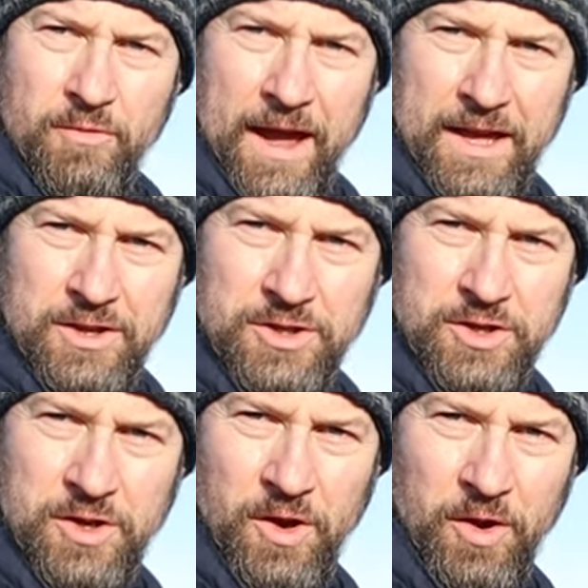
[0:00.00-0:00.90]

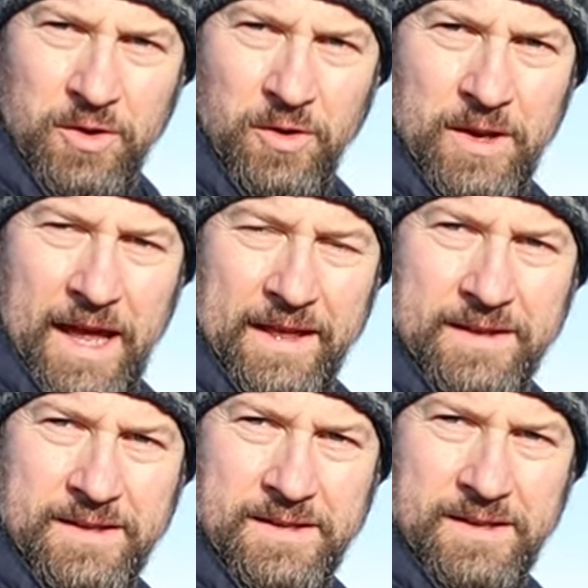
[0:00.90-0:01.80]
range on your
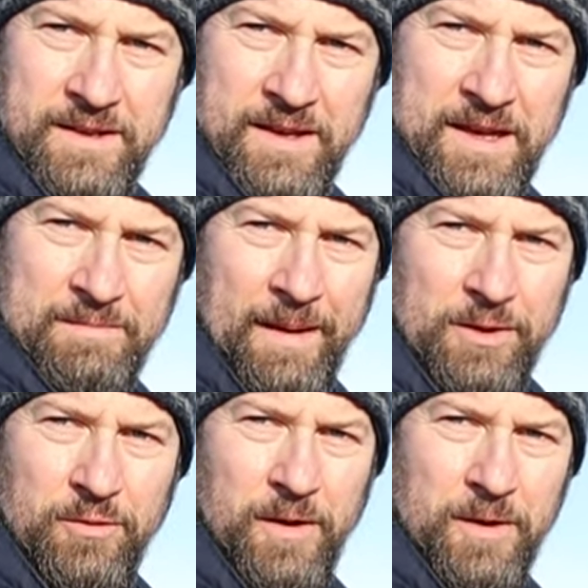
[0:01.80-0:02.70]
lens,
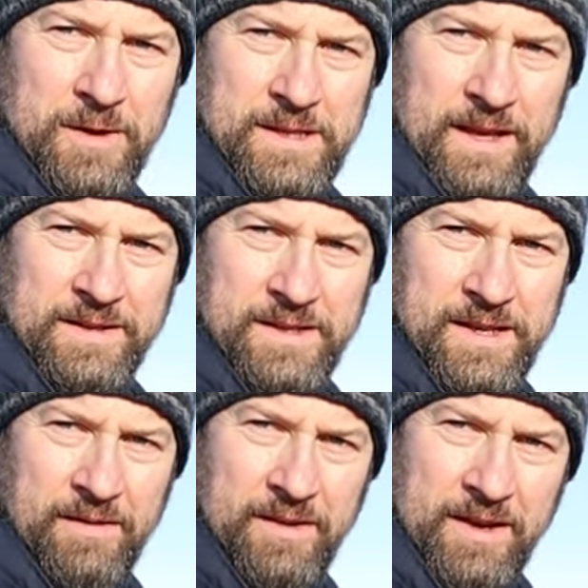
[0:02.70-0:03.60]
manual focus lenses
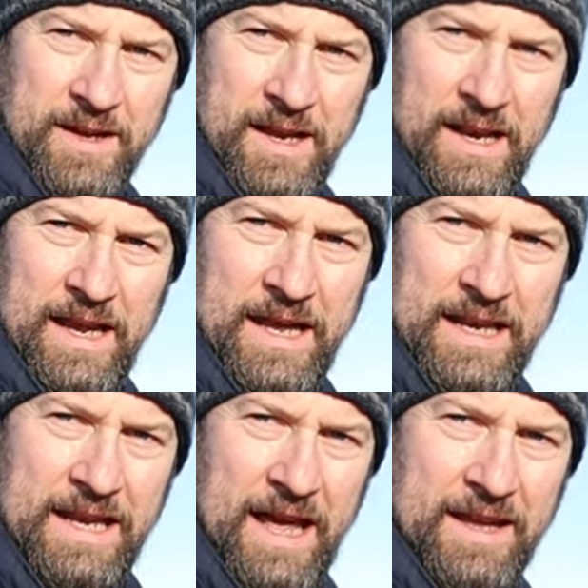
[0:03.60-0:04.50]
have it
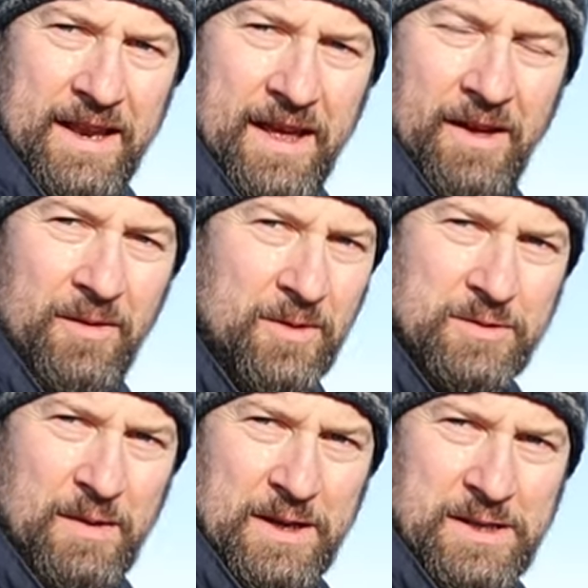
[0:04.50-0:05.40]
clearly laid out,
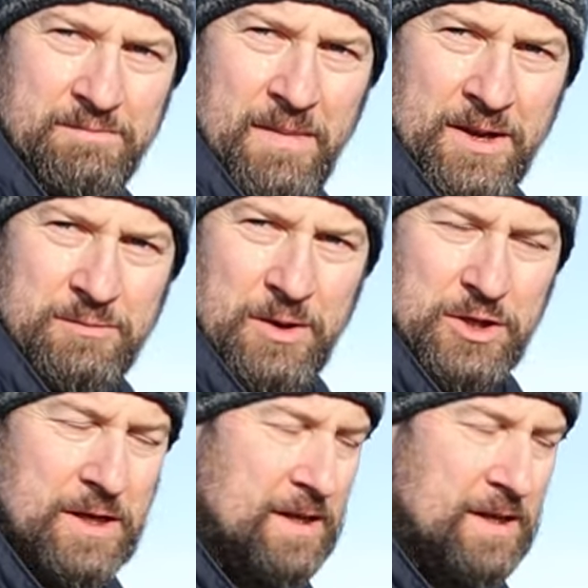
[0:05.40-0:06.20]
which makes it much, much